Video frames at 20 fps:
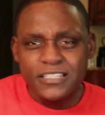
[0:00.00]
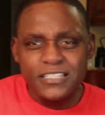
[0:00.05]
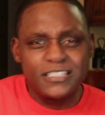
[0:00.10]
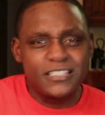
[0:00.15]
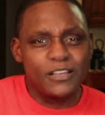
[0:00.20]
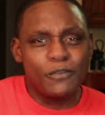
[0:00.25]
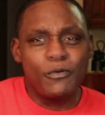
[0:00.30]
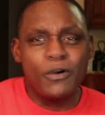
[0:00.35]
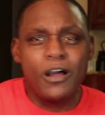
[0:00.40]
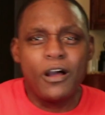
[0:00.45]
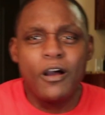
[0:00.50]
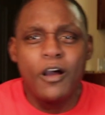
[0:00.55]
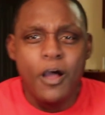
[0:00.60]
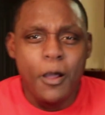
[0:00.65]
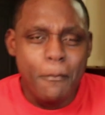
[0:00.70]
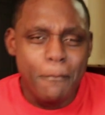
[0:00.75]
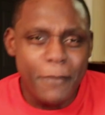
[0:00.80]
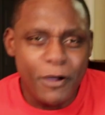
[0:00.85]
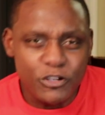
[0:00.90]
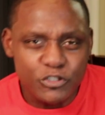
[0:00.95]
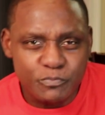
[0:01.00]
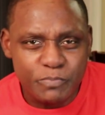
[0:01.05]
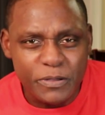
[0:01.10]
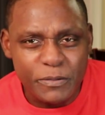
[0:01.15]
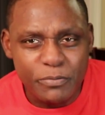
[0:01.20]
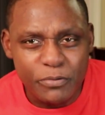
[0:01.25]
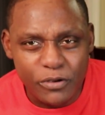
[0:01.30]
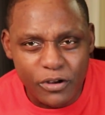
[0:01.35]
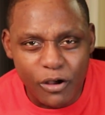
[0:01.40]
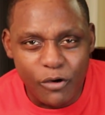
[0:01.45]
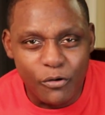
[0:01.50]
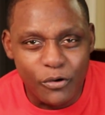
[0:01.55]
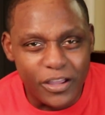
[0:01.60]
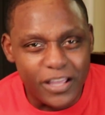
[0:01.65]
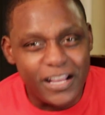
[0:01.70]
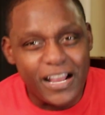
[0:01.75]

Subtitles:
She said, well, most people don't.